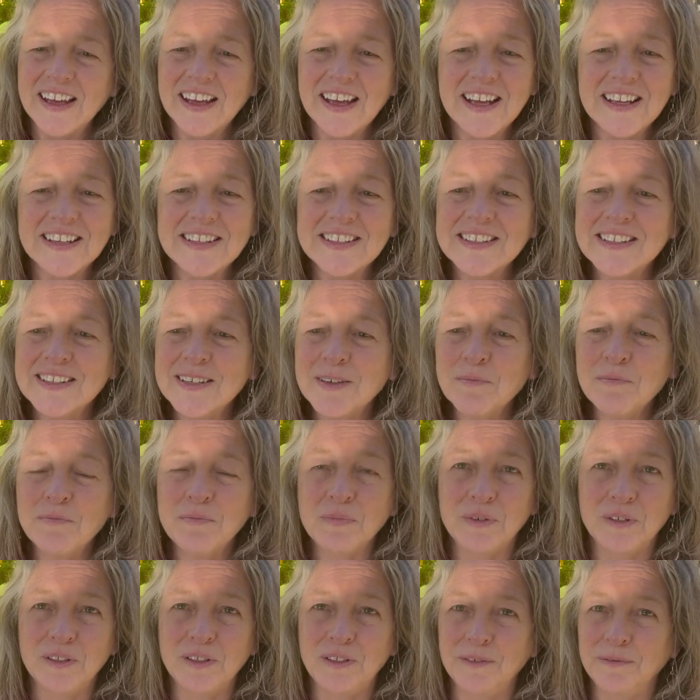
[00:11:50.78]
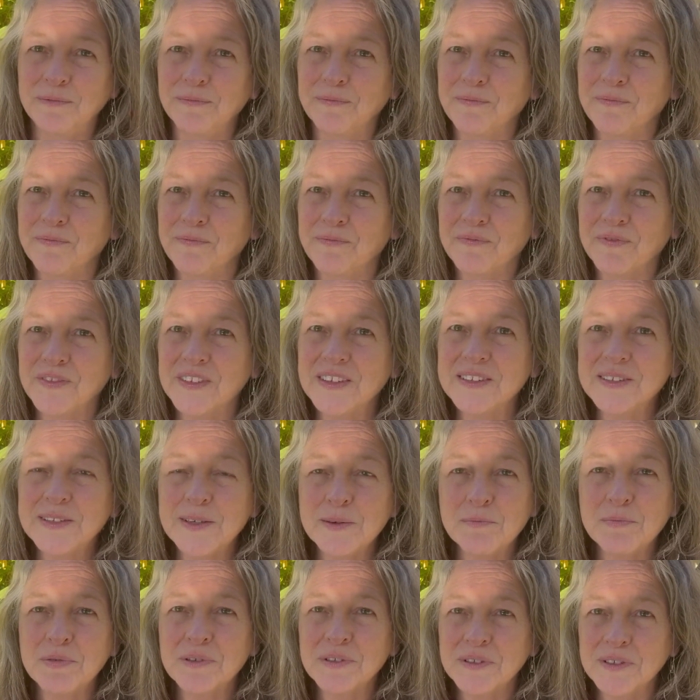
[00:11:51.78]
It's simple,
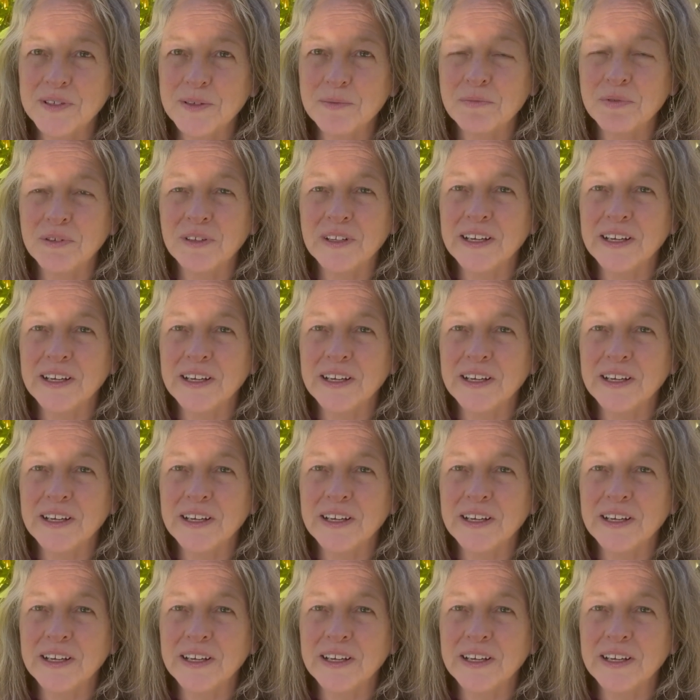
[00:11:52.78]
simple,